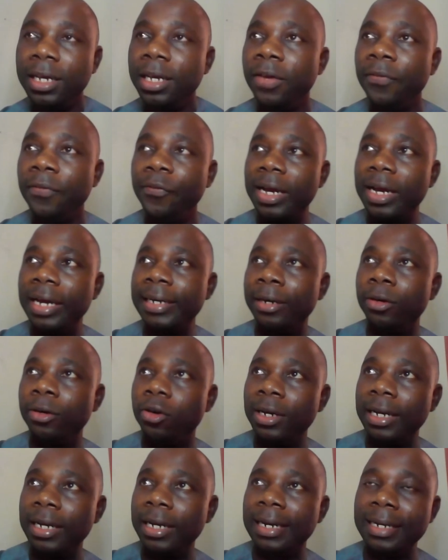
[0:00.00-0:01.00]
If you are in an
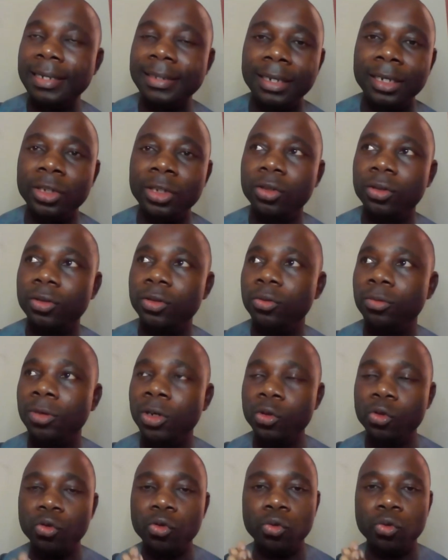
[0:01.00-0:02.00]
organization, you
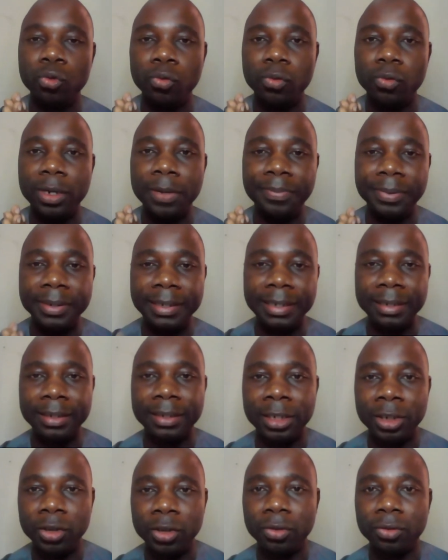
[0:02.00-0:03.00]
want to do a
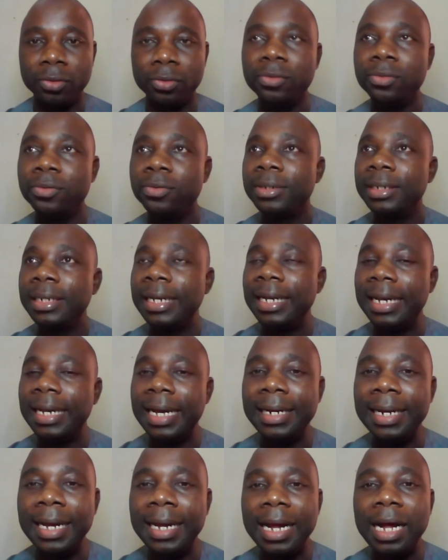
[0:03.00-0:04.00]
presentation,
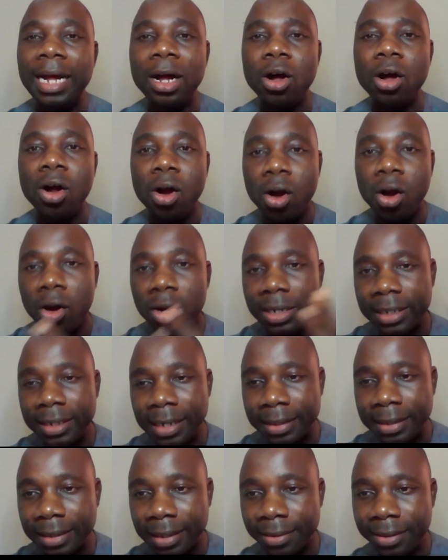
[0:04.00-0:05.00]
gather all the
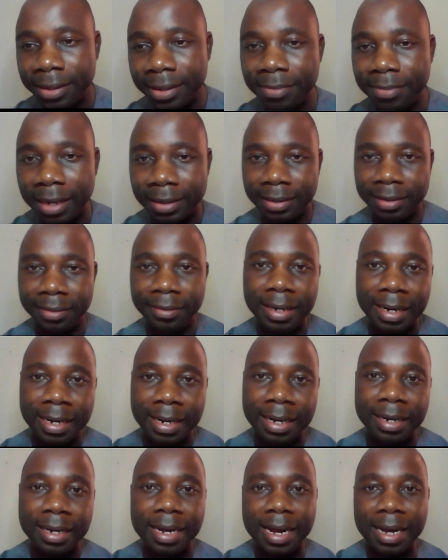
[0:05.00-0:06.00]
necessary
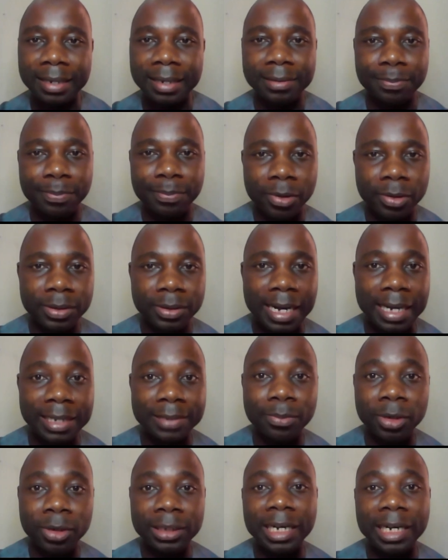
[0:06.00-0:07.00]
material as
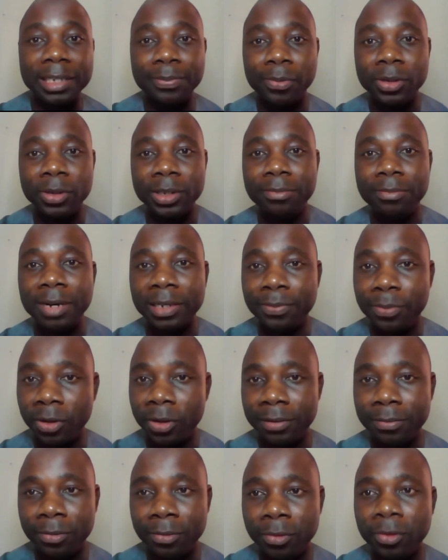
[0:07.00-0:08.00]
much as
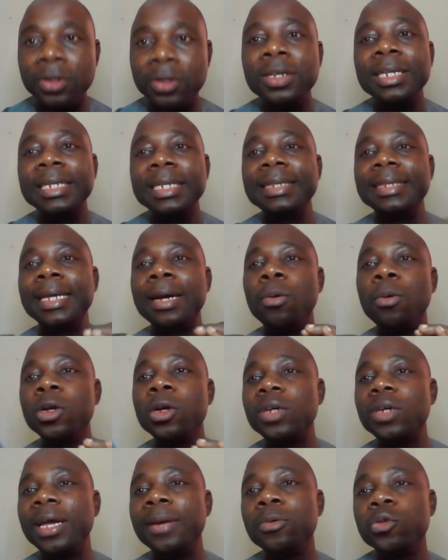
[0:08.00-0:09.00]
possible. Then
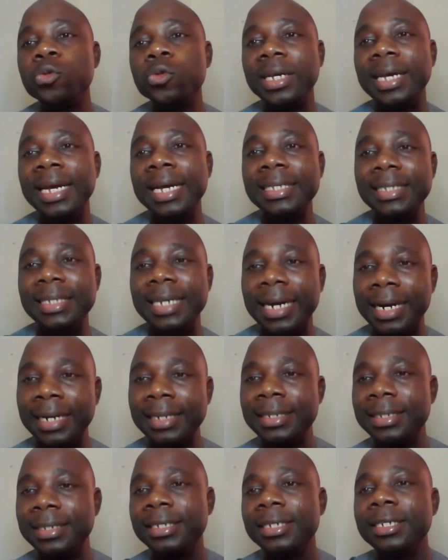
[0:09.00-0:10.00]
once you're able to get that,